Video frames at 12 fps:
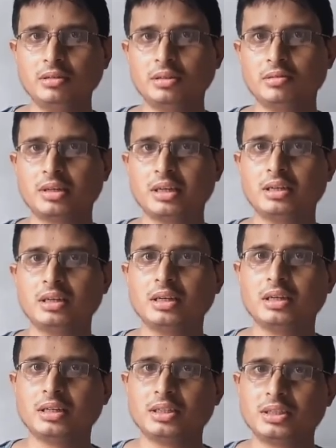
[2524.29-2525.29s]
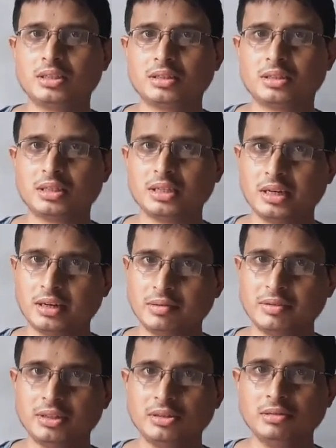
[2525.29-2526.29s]
You can share the
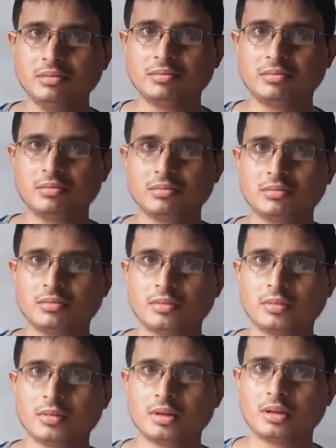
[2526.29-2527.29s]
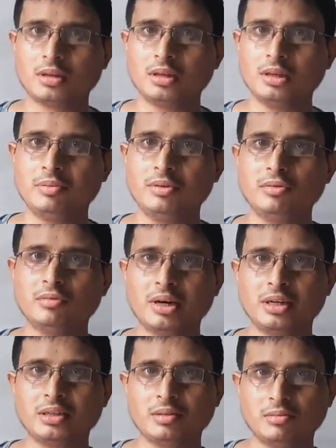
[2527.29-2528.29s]
video. If you
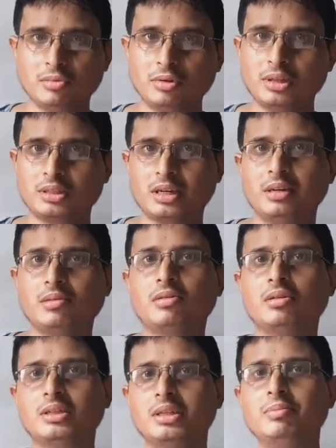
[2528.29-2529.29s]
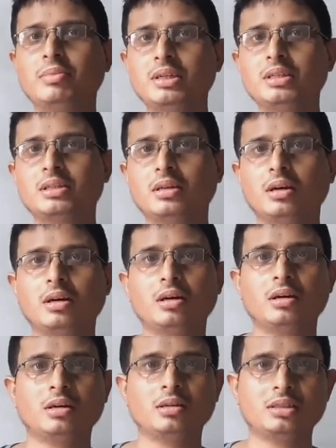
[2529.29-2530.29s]
want more this kind of content, please
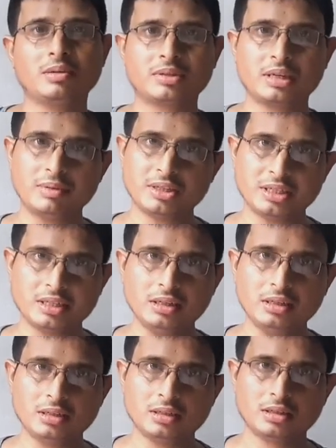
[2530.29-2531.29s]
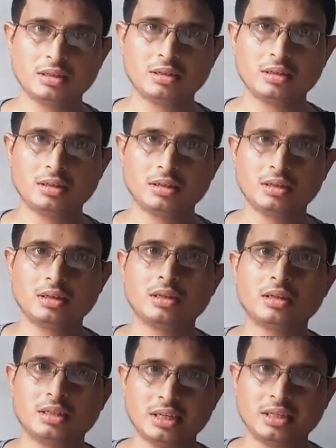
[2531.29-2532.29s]
subscribe the channel.
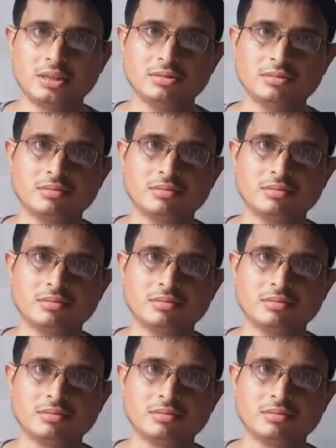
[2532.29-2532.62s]
Thank you.